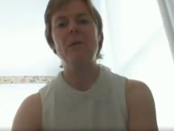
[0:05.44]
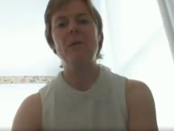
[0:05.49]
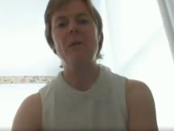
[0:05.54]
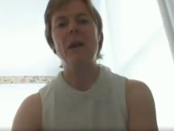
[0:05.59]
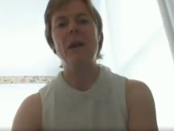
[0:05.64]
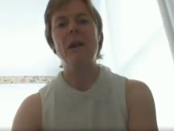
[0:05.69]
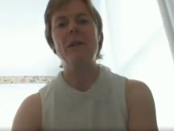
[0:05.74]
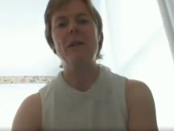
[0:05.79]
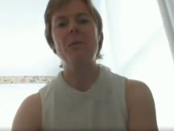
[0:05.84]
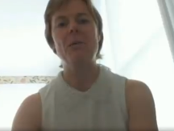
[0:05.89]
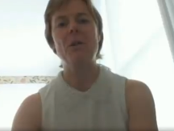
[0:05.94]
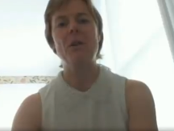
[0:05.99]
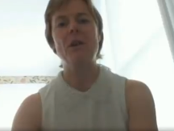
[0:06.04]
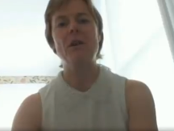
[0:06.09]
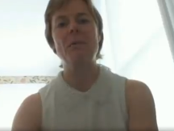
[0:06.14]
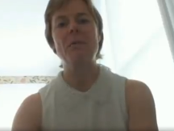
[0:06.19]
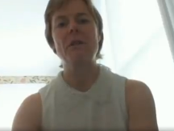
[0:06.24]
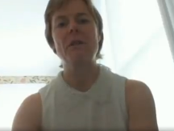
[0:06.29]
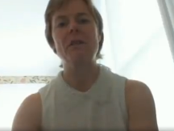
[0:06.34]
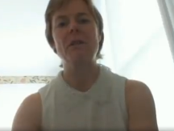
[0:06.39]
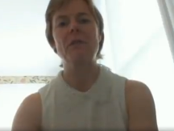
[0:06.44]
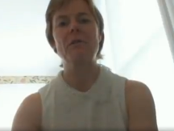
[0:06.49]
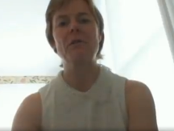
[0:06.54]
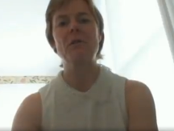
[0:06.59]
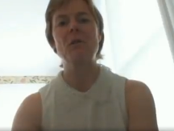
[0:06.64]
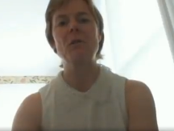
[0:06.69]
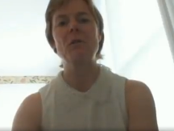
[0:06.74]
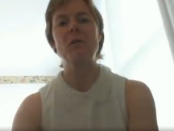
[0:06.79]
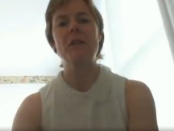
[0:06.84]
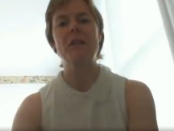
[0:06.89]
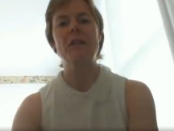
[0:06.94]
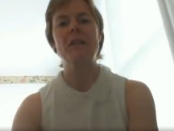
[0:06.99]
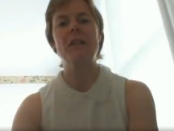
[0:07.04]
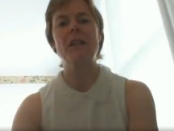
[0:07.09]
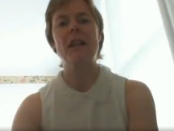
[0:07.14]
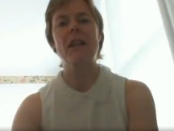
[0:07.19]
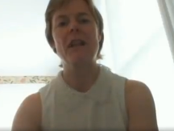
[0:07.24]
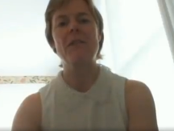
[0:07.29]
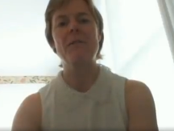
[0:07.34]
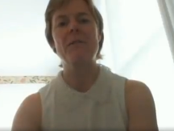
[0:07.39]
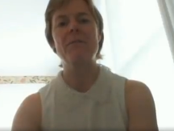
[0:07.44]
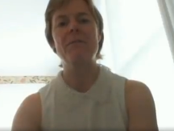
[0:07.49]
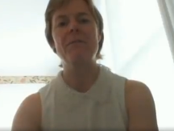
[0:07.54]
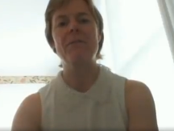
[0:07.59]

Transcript: the way the programme has unfolded today.